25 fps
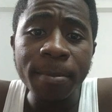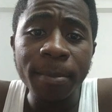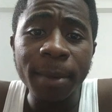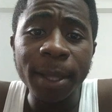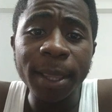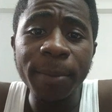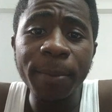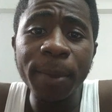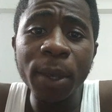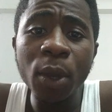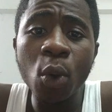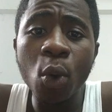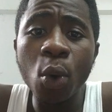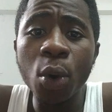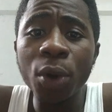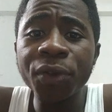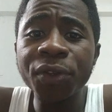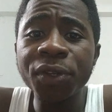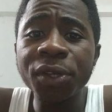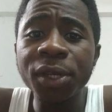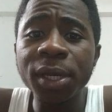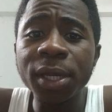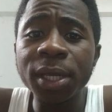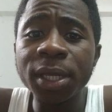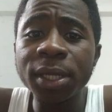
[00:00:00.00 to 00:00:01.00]
But the big
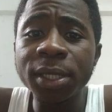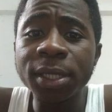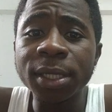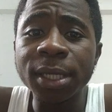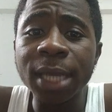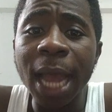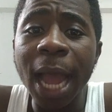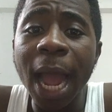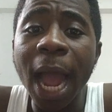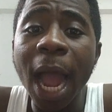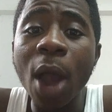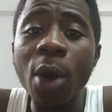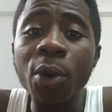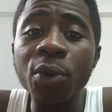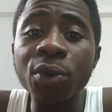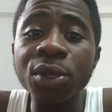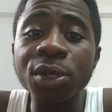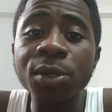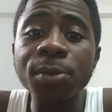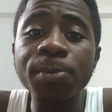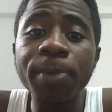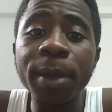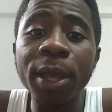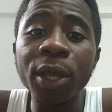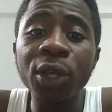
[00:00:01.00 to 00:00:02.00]
question is, how
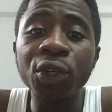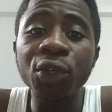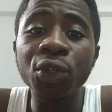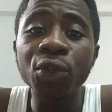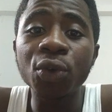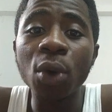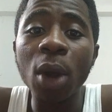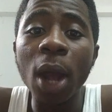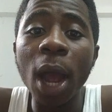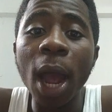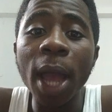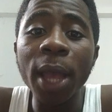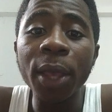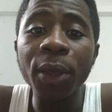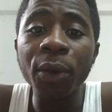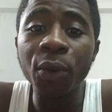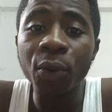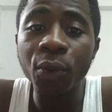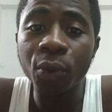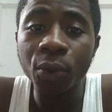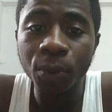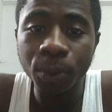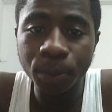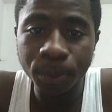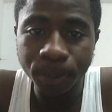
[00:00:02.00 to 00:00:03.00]
special are
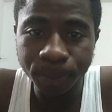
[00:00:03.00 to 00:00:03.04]
you?